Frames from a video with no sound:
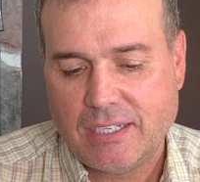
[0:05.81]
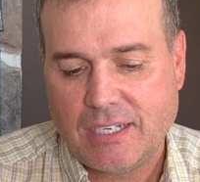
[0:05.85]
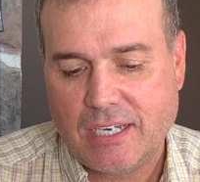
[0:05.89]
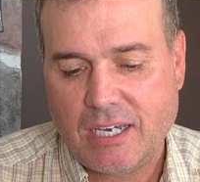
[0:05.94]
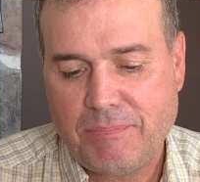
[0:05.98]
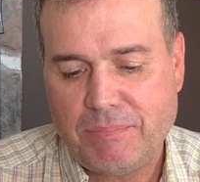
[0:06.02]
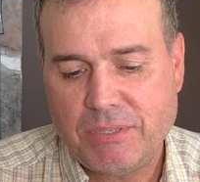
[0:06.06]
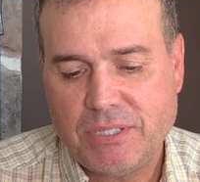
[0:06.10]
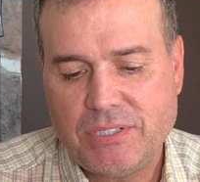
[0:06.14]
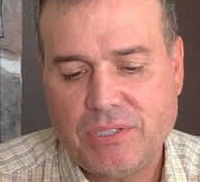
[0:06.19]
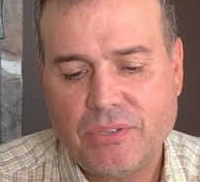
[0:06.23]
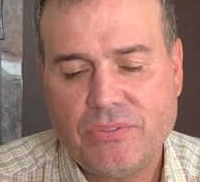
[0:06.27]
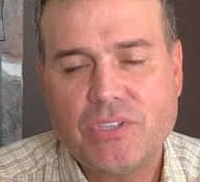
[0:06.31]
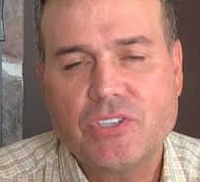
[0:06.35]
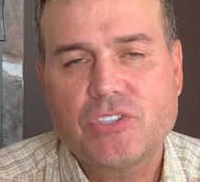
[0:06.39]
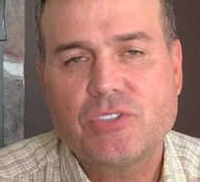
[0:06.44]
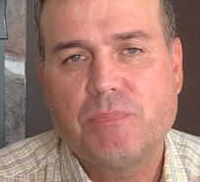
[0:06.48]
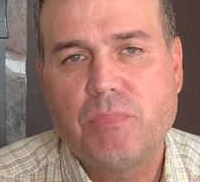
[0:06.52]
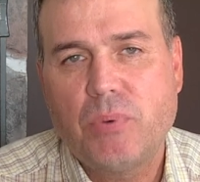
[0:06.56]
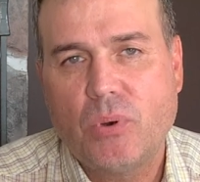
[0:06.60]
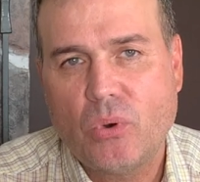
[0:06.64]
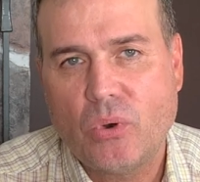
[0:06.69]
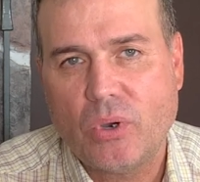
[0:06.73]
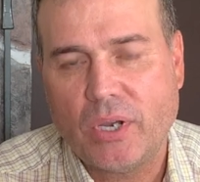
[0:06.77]
Up until this
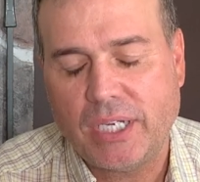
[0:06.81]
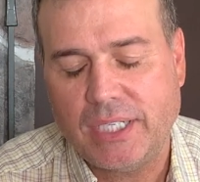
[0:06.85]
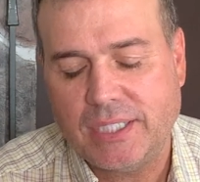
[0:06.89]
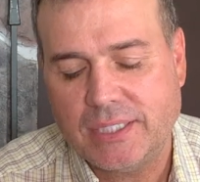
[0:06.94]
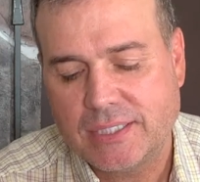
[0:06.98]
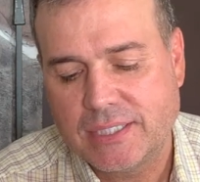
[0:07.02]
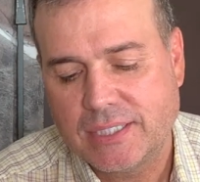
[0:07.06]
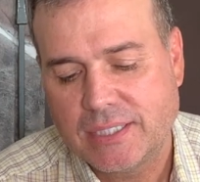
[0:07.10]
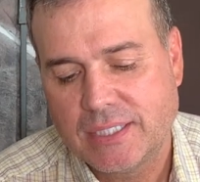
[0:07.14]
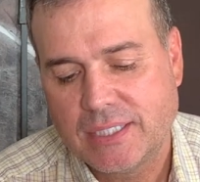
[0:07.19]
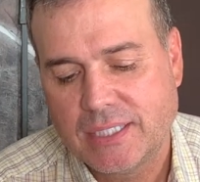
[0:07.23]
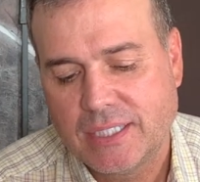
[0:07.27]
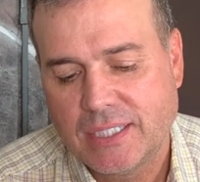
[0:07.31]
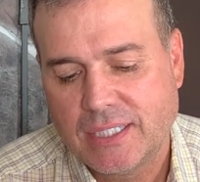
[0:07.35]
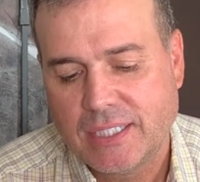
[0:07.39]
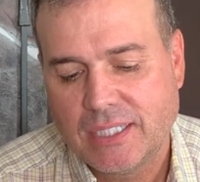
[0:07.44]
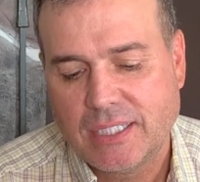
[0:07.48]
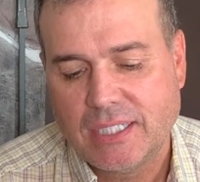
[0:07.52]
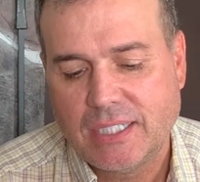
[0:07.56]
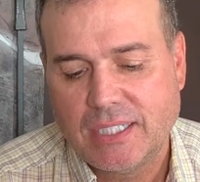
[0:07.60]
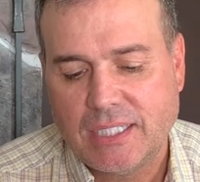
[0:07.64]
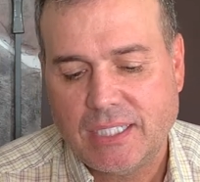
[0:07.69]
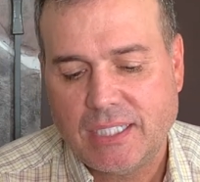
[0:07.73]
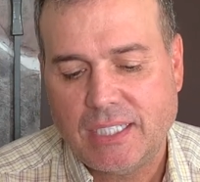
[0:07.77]
point,
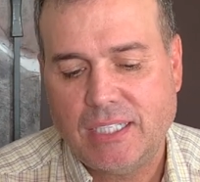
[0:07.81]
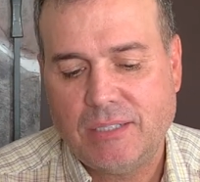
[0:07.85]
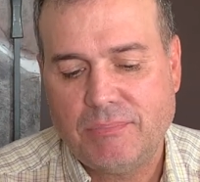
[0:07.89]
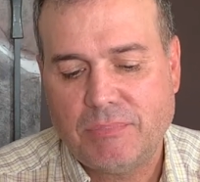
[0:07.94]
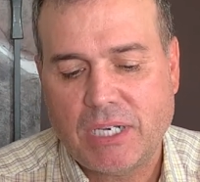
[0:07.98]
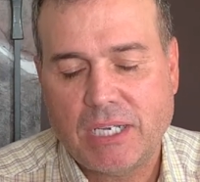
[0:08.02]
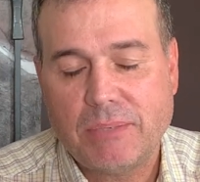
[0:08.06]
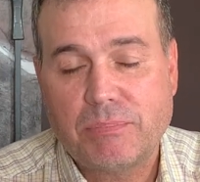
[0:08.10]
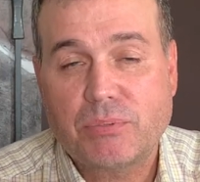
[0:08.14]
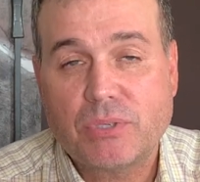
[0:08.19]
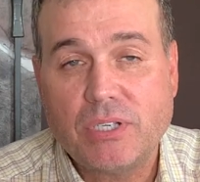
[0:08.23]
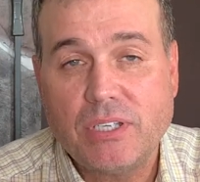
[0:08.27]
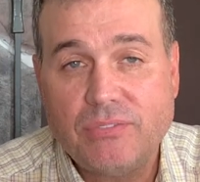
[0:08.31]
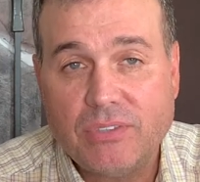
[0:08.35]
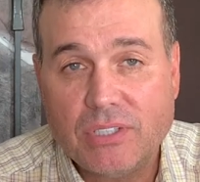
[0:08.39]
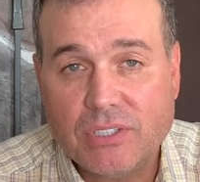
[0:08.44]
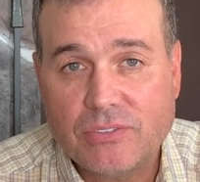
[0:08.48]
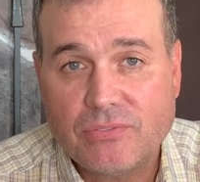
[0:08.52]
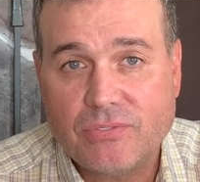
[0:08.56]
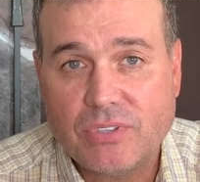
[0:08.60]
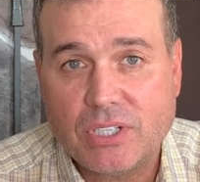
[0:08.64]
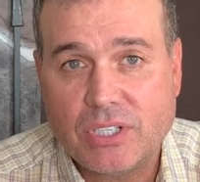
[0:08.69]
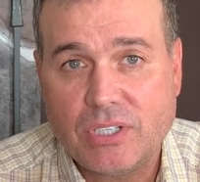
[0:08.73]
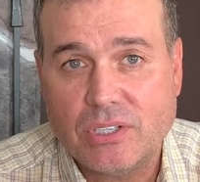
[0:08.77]
in my previous
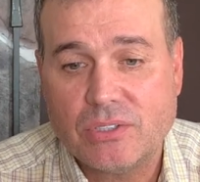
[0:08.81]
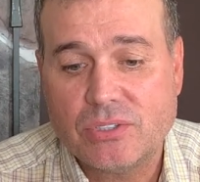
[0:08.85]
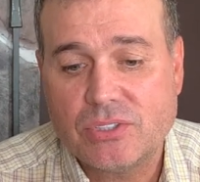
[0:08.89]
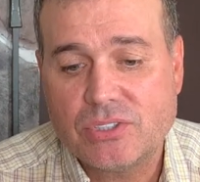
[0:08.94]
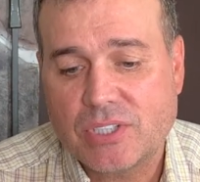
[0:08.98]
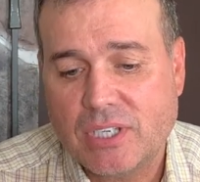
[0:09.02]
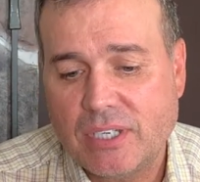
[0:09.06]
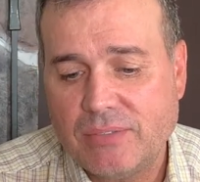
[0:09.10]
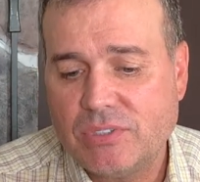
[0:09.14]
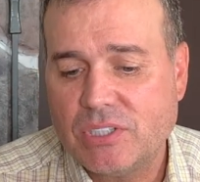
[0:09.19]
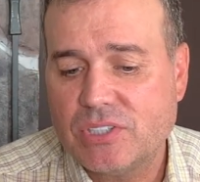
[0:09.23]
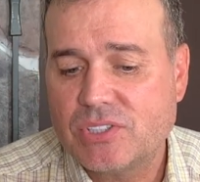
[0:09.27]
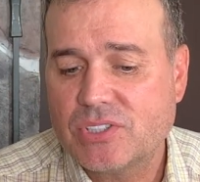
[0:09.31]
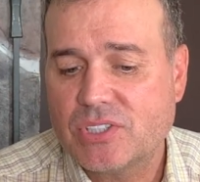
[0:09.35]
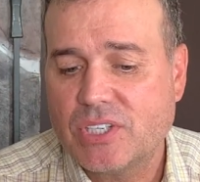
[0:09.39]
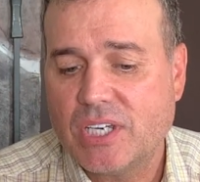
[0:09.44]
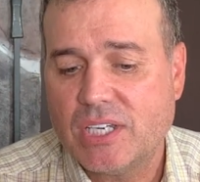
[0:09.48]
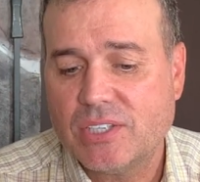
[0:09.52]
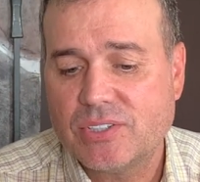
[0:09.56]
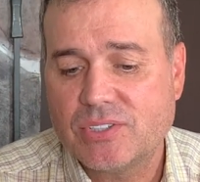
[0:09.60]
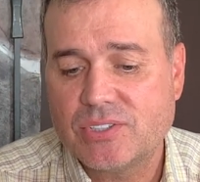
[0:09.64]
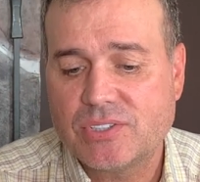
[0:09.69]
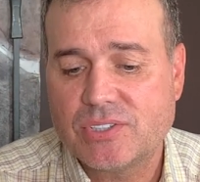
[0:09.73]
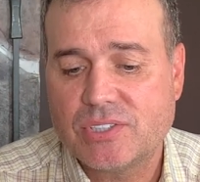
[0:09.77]
videos, I've
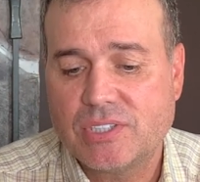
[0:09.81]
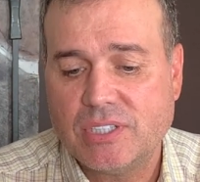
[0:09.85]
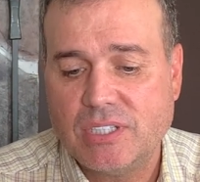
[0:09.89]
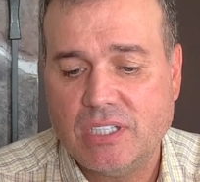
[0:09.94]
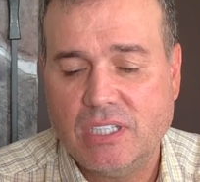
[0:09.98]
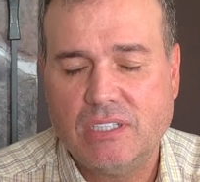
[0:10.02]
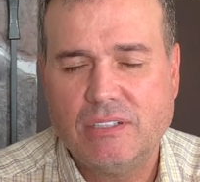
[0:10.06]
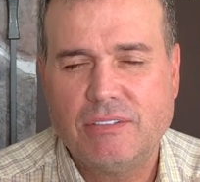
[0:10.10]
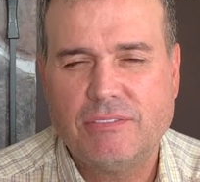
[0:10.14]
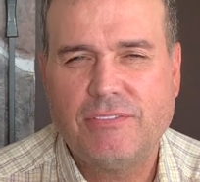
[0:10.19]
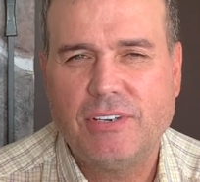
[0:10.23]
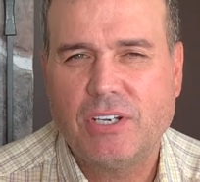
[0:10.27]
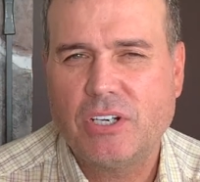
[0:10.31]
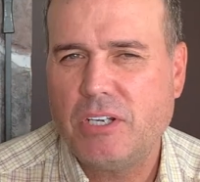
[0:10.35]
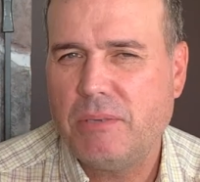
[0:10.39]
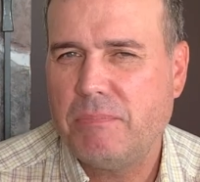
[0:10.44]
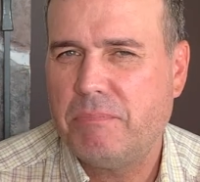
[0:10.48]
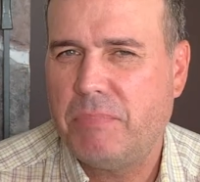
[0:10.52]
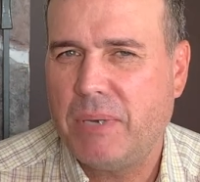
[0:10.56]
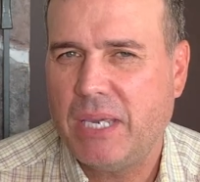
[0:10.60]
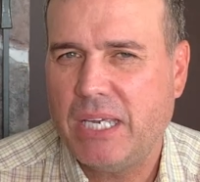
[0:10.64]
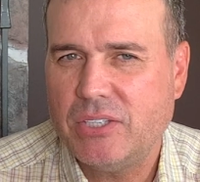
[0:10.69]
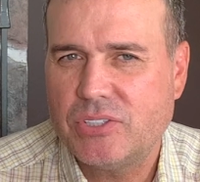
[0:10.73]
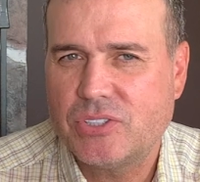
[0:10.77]
discussed in a very
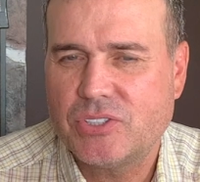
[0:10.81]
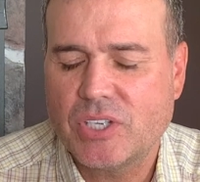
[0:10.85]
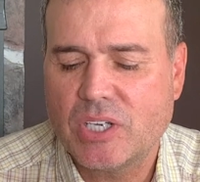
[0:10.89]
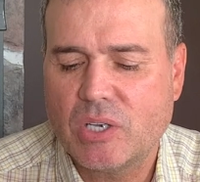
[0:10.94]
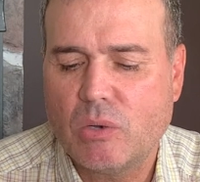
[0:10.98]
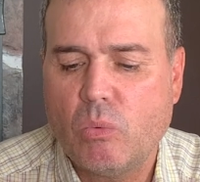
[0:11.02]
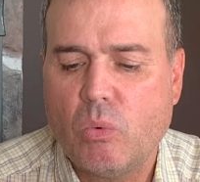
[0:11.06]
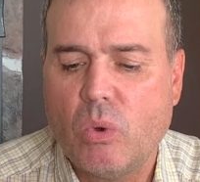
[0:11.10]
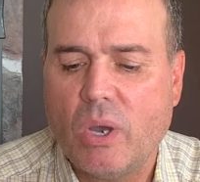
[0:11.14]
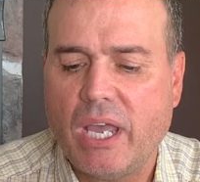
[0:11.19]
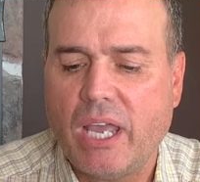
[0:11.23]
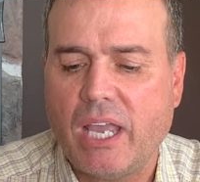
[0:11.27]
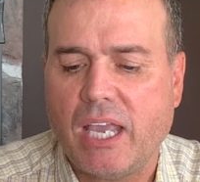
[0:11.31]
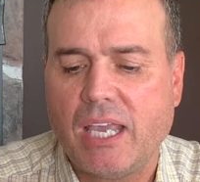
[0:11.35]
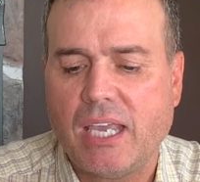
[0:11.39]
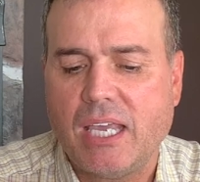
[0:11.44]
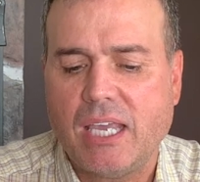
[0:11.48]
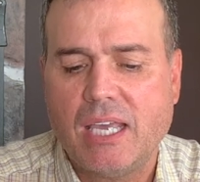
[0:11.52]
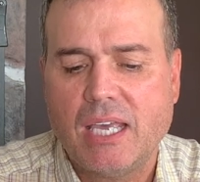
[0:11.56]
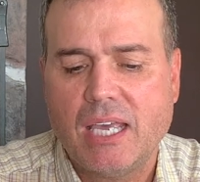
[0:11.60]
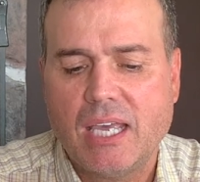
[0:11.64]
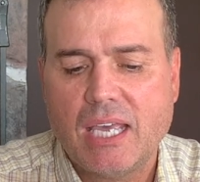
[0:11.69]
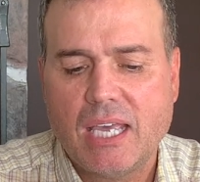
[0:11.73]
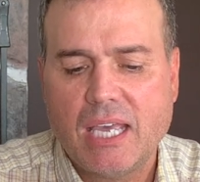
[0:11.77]
basic
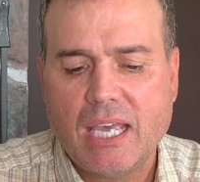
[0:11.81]
way